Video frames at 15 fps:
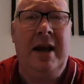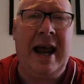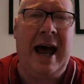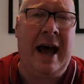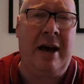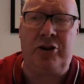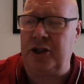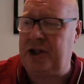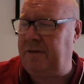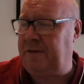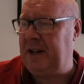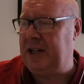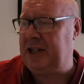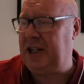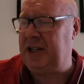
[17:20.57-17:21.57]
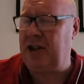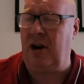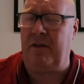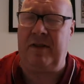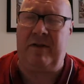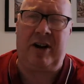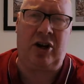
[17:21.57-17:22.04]
Now, just to finish this
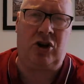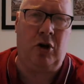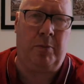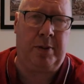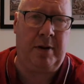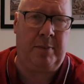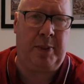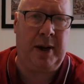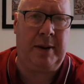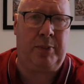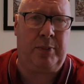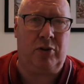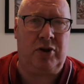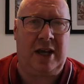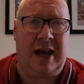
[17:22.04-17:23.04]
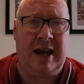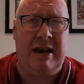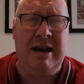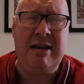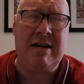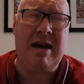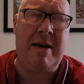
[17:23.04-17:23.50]
off, I've had a couple of people saying,
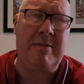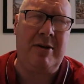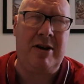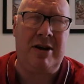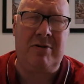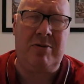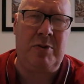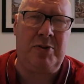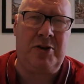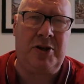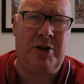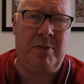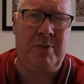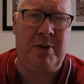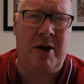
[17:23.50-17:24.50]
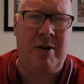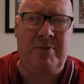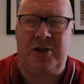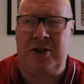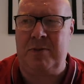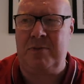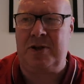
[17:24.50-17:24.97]
I'm
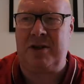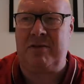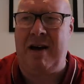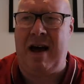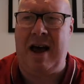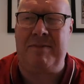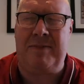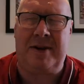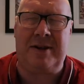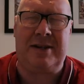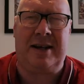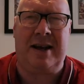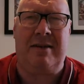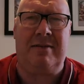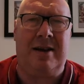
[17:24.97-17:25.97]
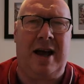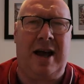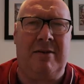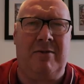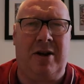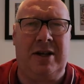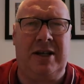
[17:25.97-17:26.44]
subscribed because I don't
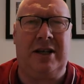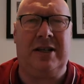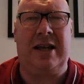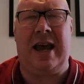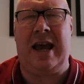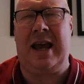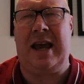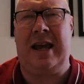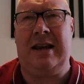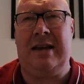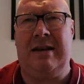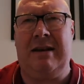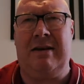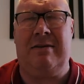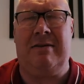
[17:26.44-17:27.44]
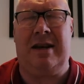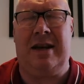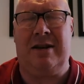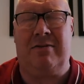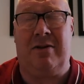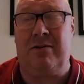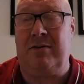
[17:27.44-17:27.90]
like what you're saying. And all
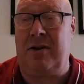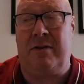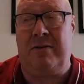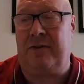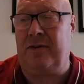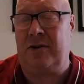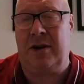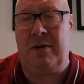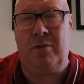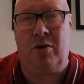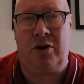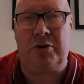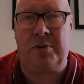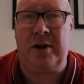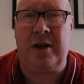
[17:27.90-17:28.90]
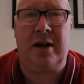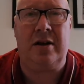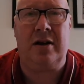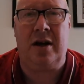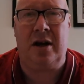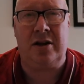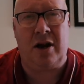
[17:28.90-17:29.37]
that. Well, don't fucking watch me then.
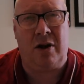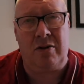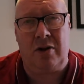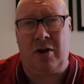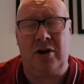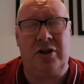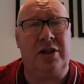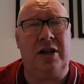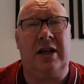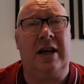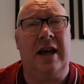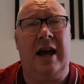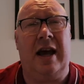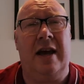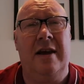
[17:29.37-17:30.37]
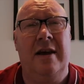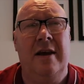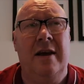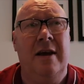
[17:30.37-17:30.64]
I don't honestly care.